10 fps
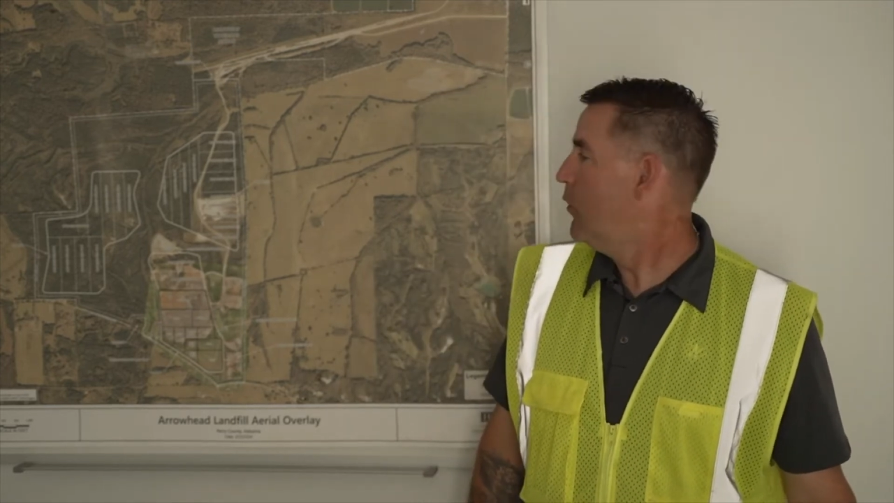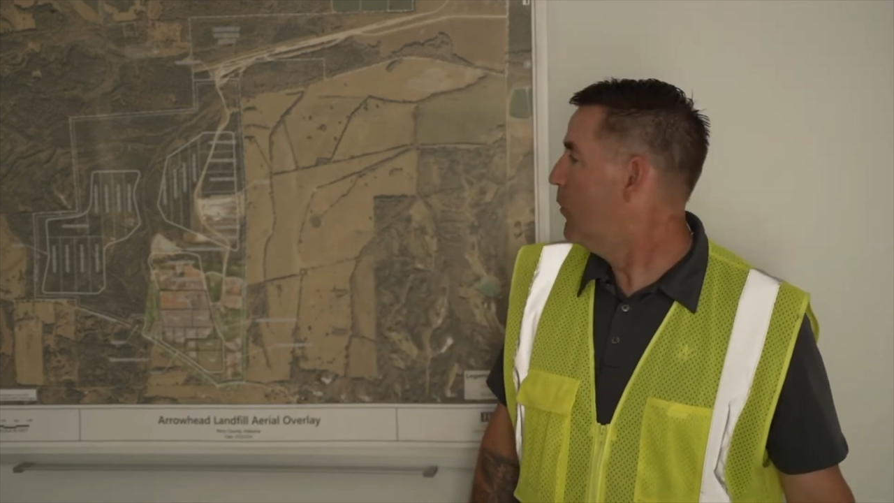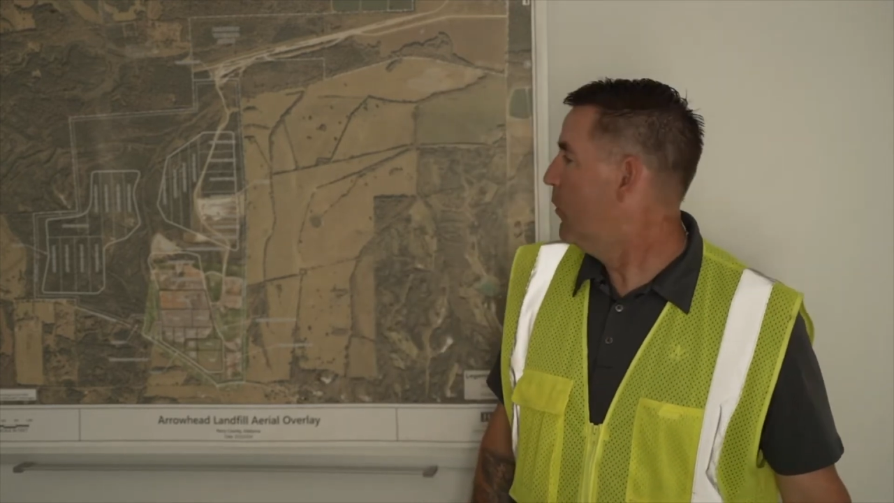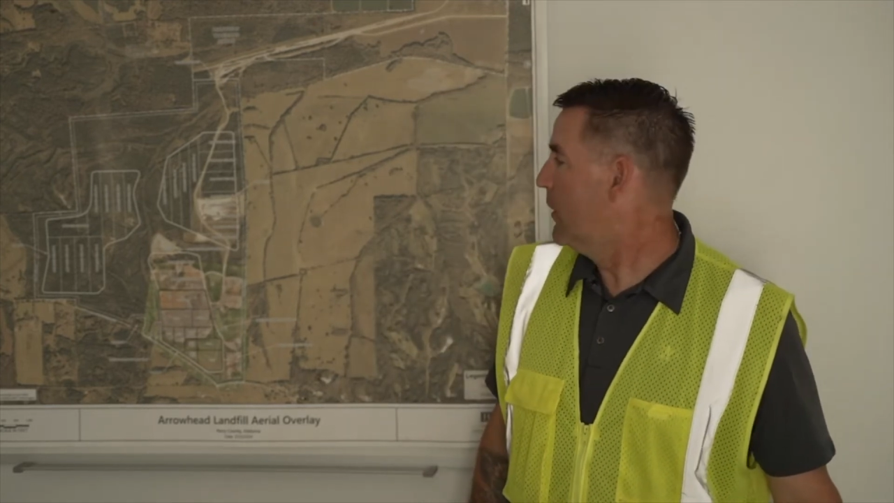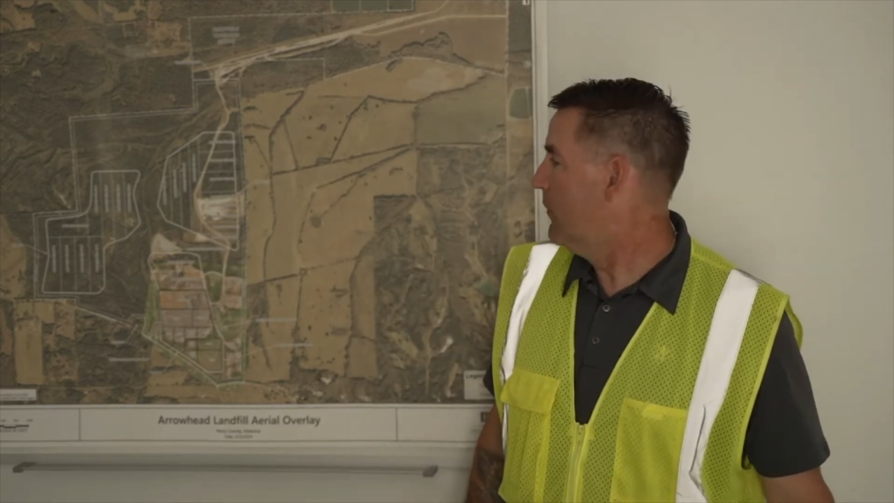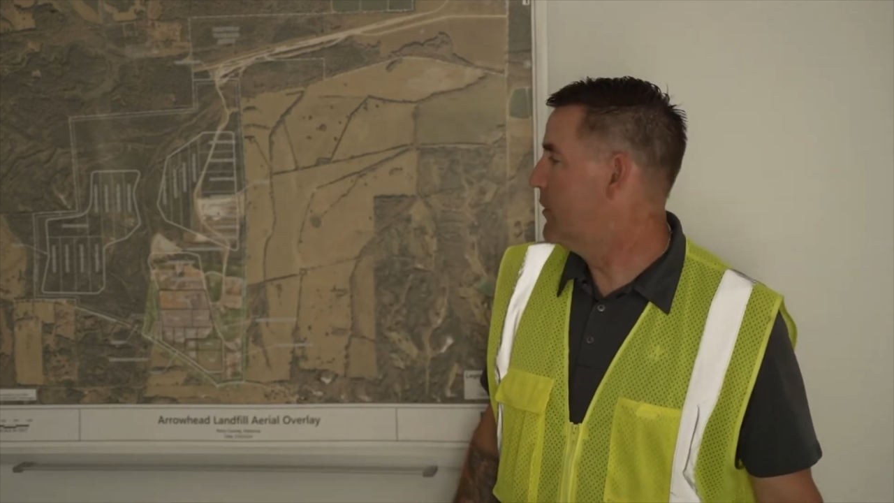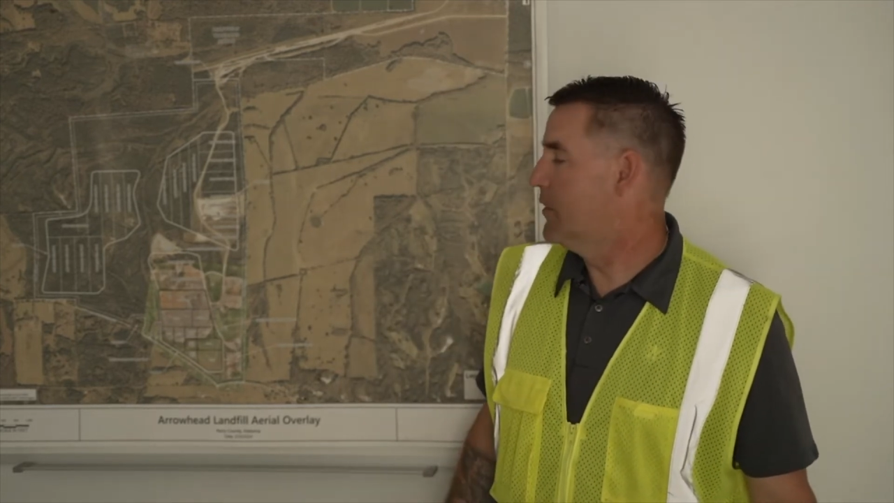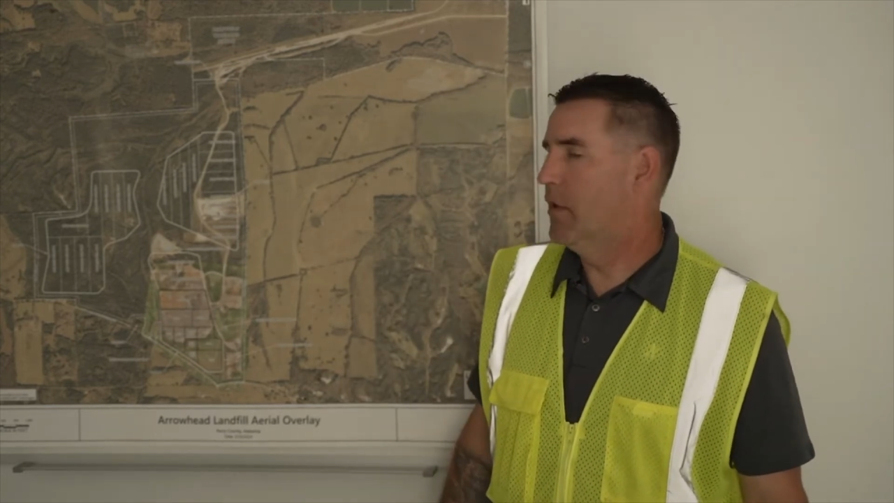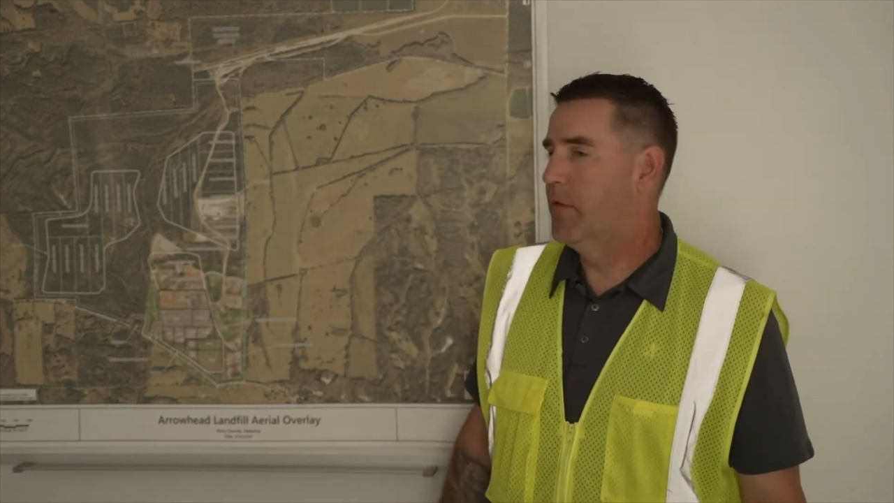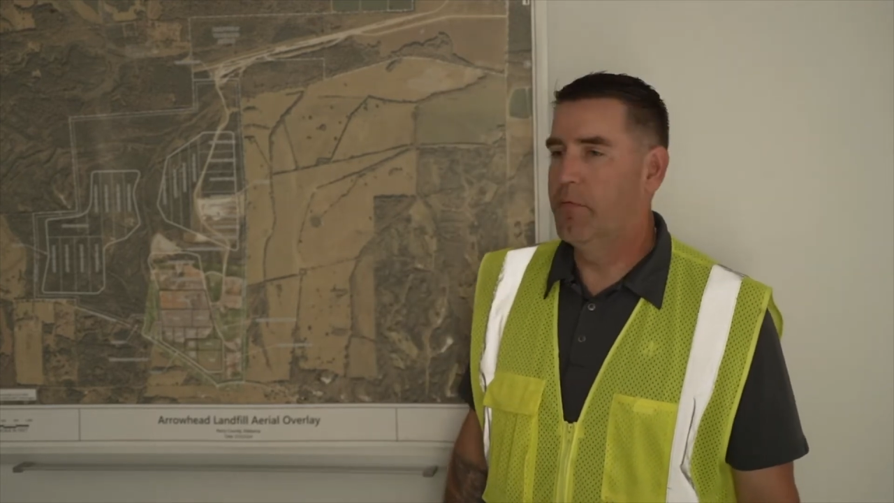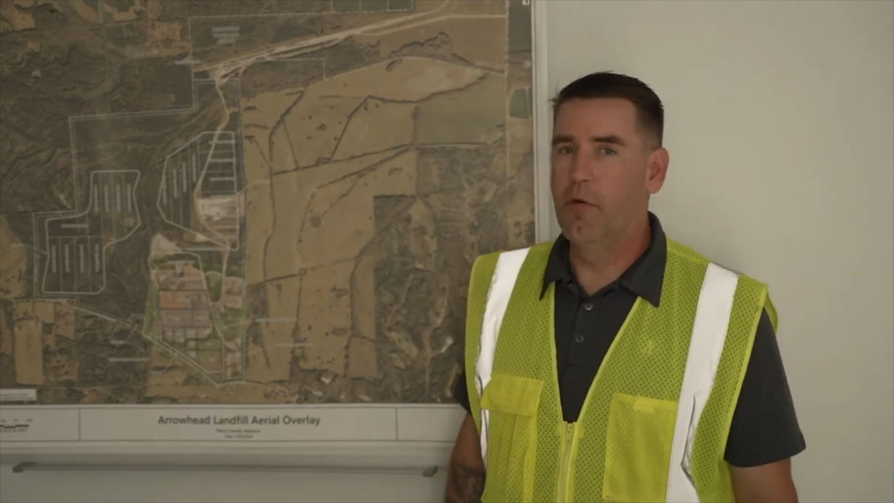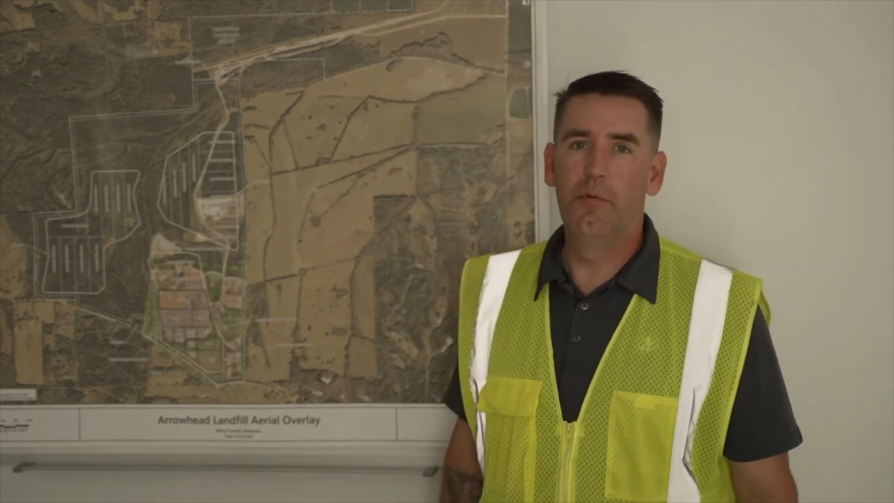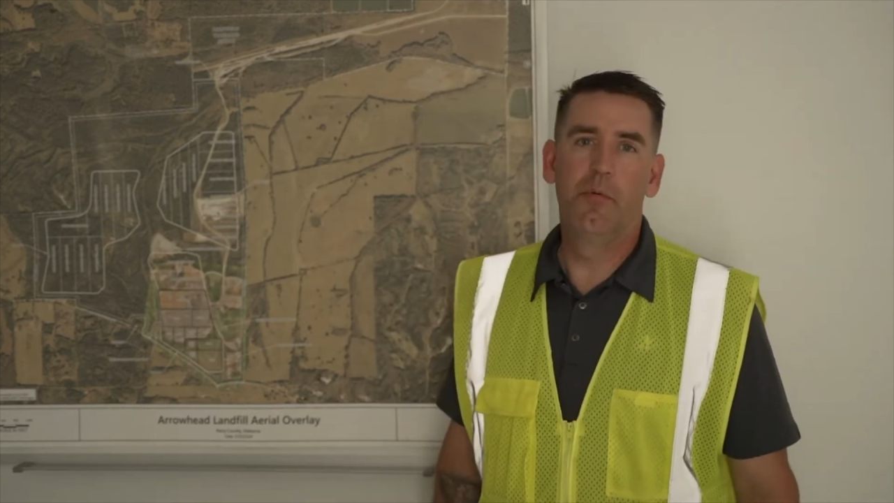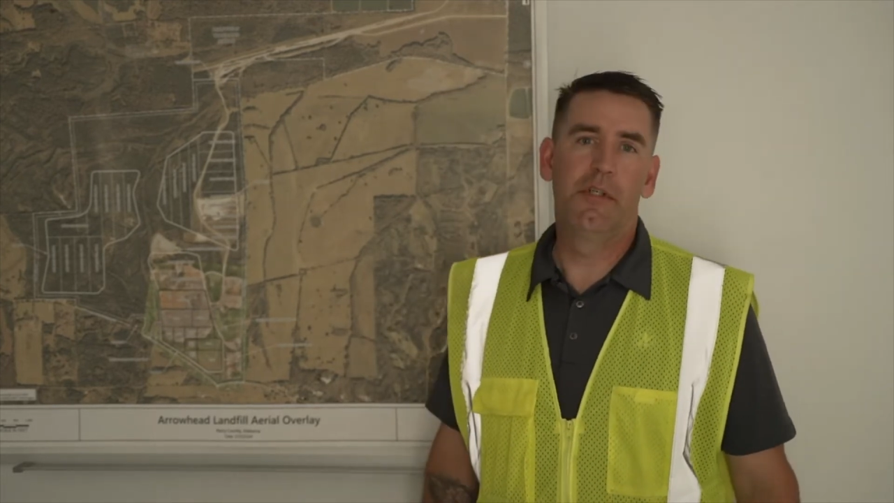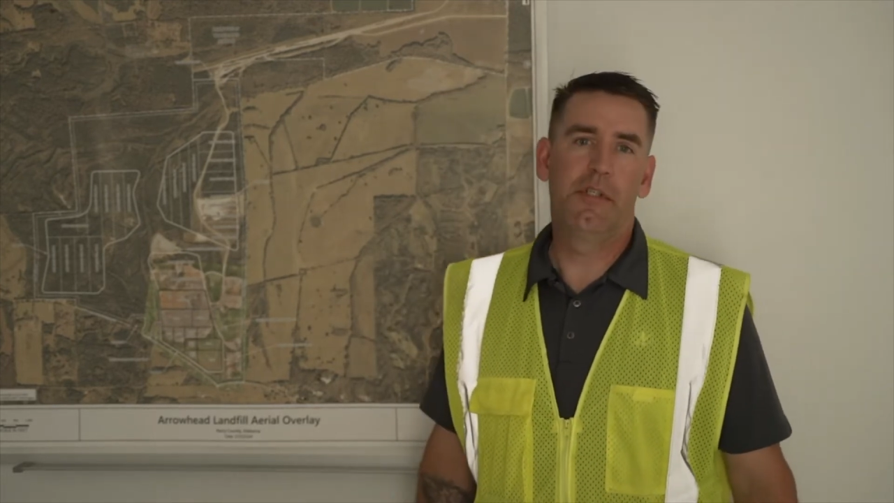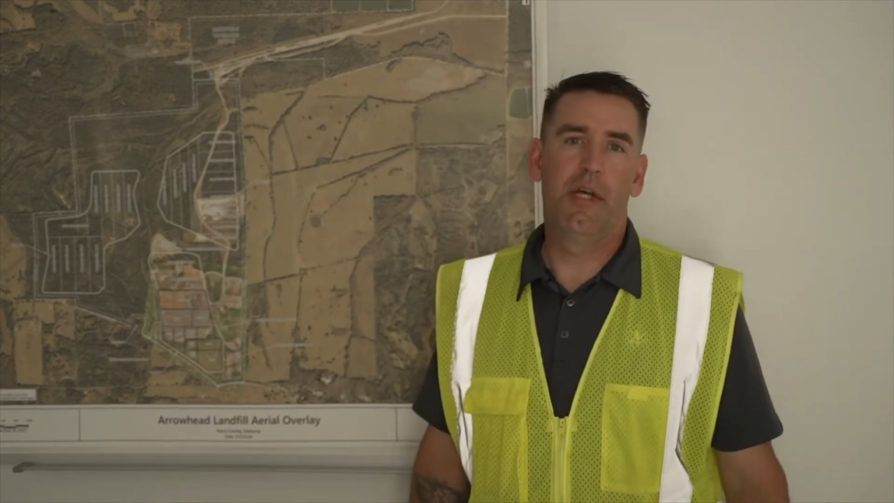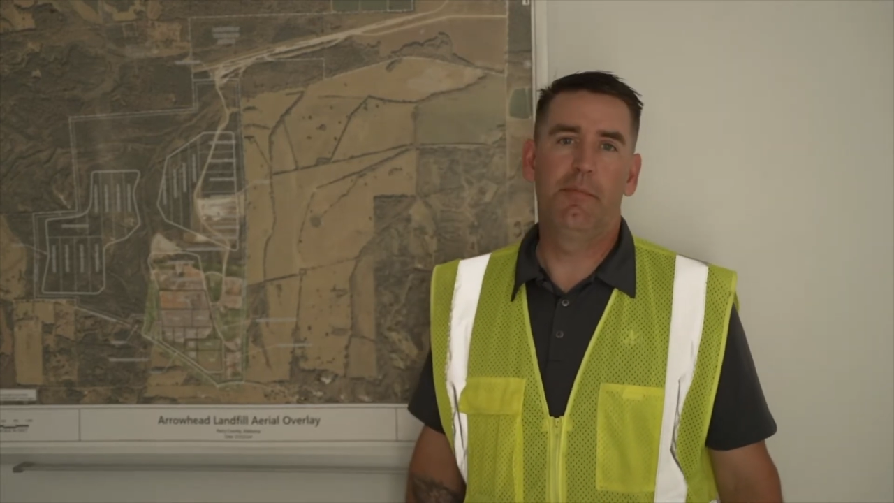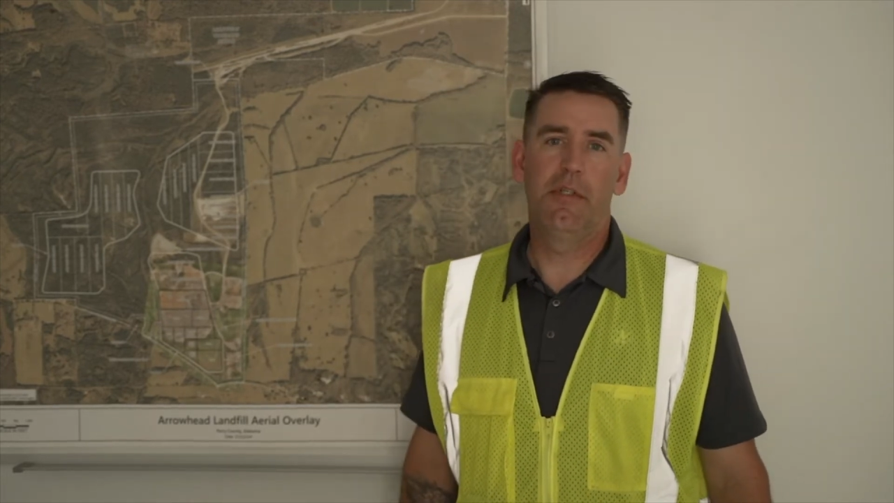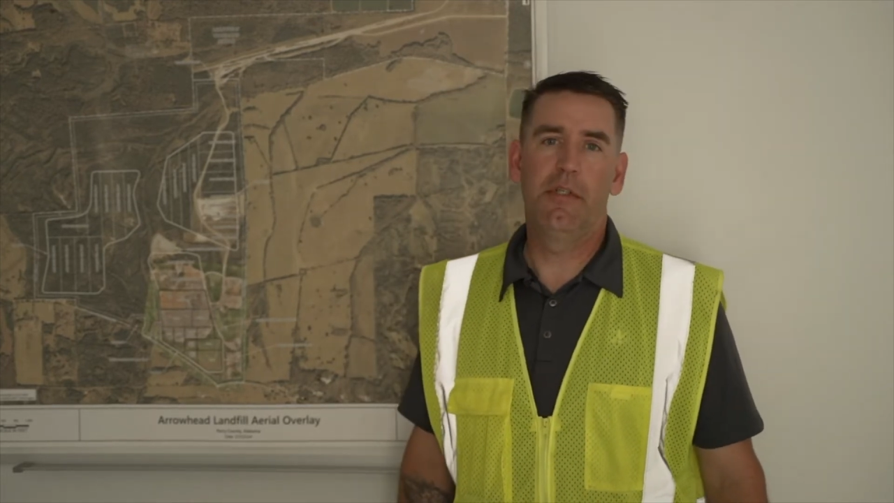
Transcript: will give us enough room to accept